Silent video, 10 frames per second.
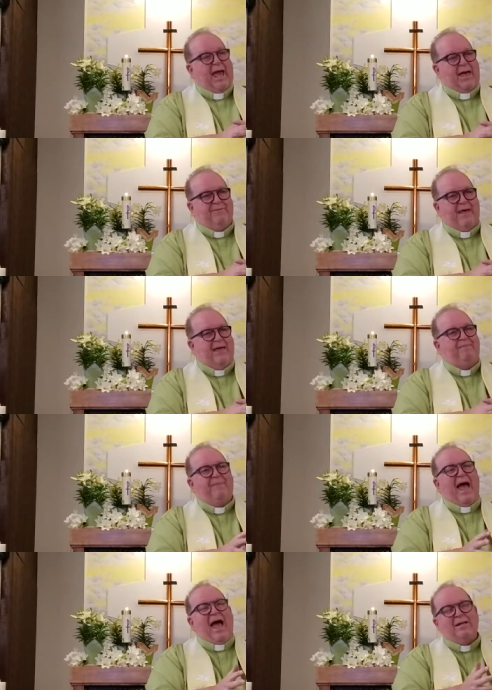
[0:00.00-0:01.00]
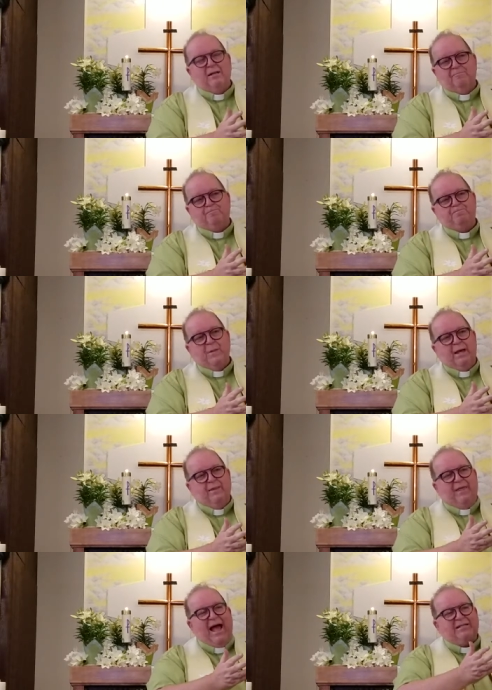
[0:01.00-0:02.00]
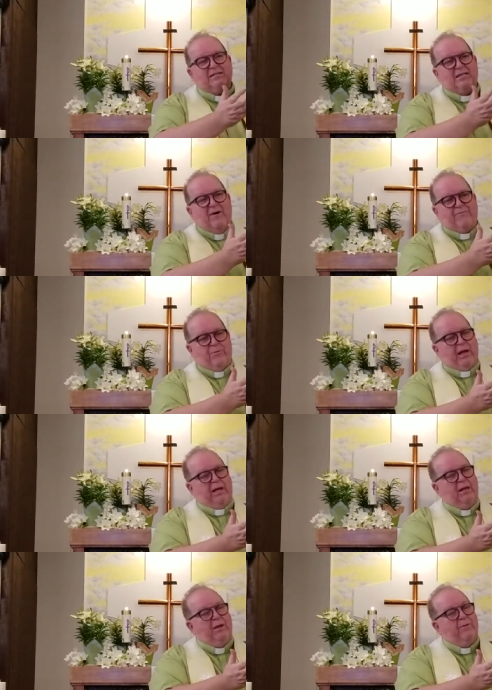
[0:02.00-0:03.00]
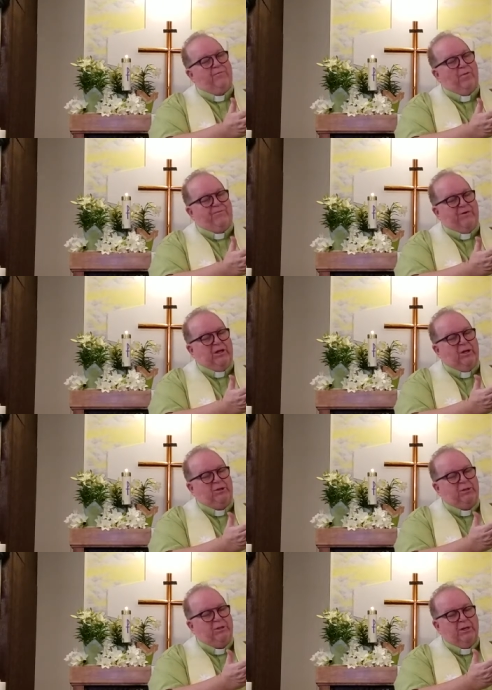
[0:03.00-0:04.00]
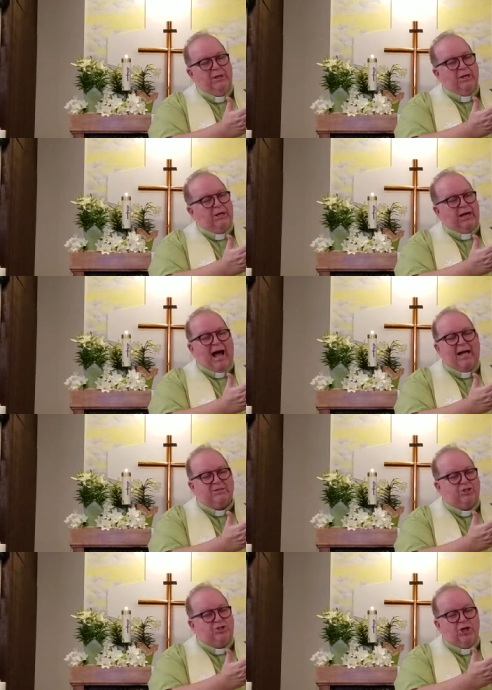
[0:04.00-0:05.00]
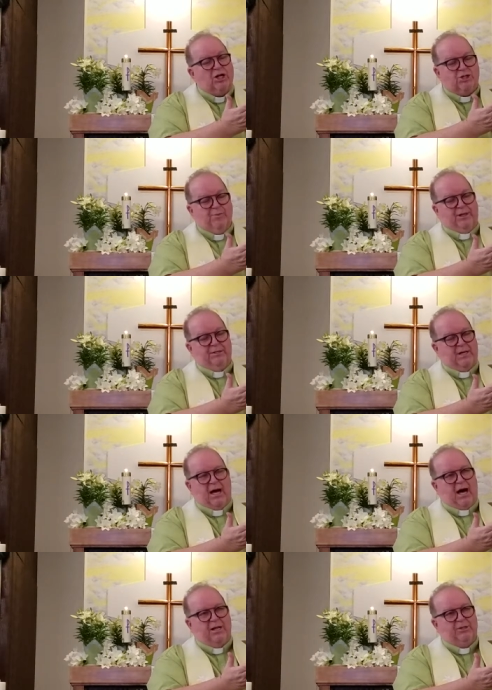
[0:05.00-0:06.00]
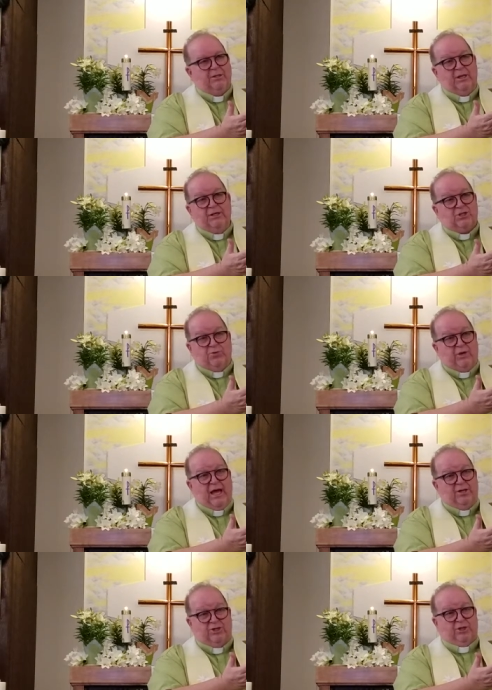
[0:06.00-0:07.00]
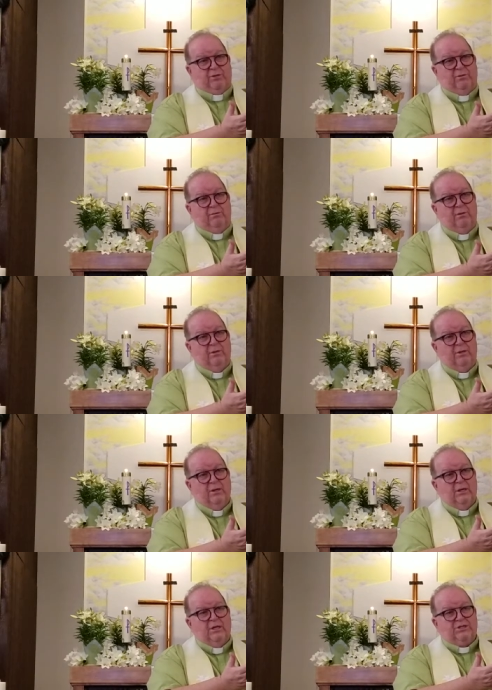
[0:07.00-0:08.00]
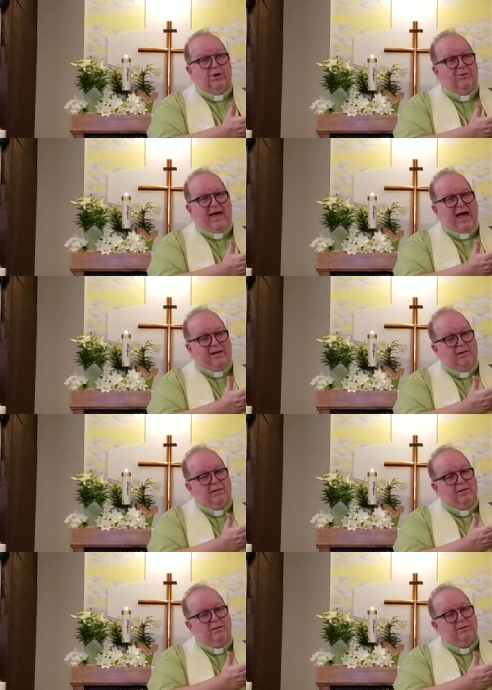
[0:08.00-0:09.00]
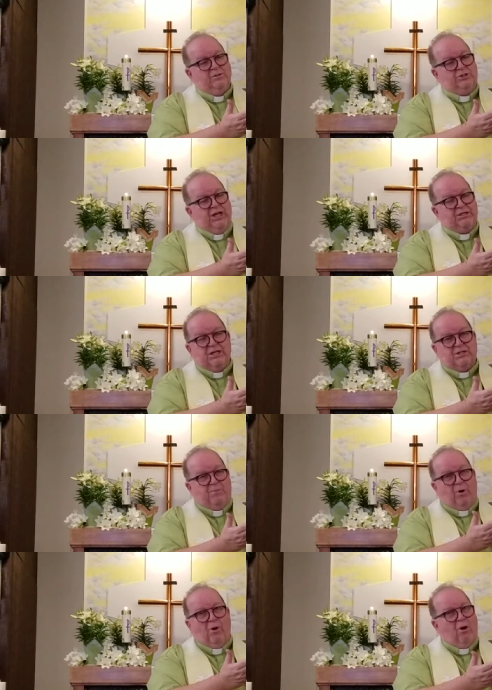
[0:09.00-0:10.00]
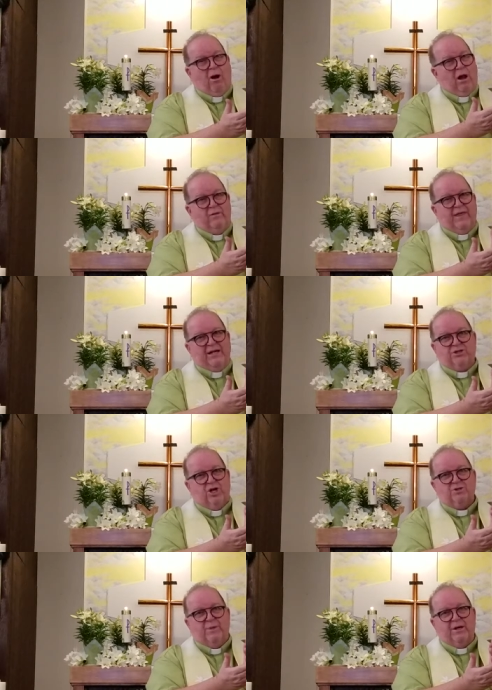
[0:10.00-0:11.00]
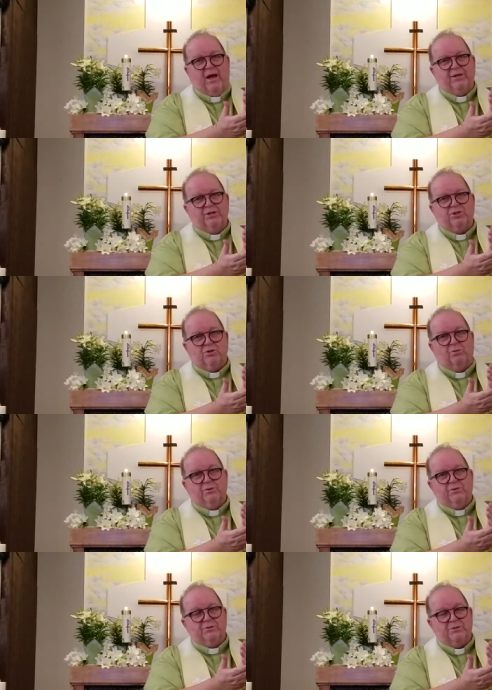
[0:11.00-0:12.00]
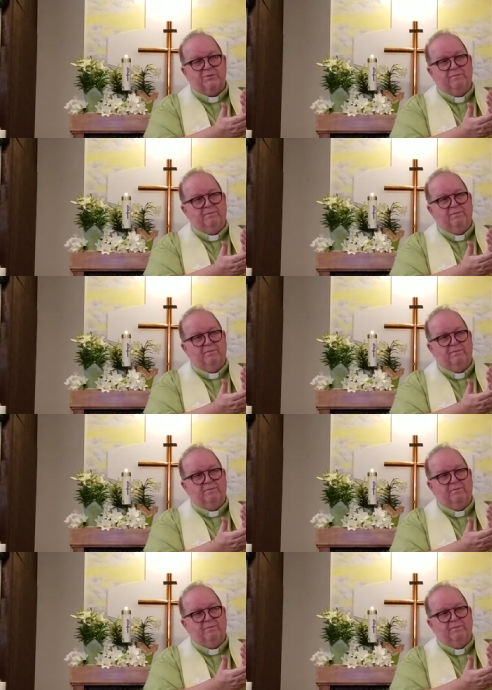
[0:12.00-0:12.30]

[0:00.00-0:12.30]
And then that, that suffering fulfilled God's judgment on his creation so that Jesus bore all of that judgment on his shoulders.